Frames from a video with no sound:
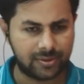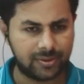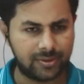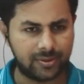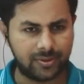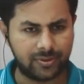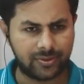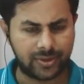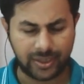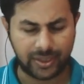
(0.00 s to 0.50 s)

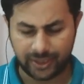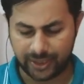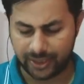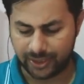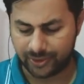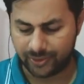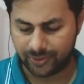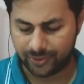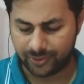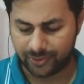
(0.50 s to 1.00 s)
Okay,
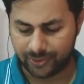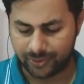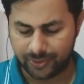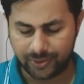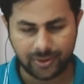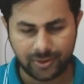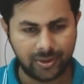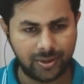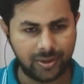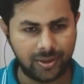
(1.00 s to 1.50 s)
yes, no?
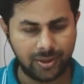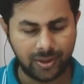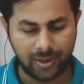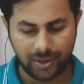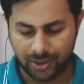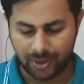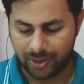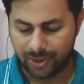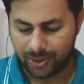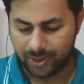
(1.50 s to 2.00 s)

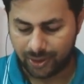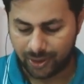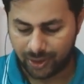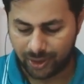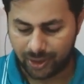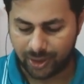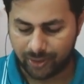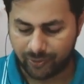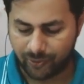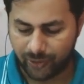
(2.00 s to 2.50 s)

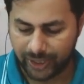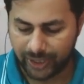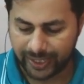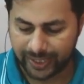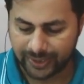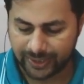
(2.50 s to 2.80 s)
Or what I can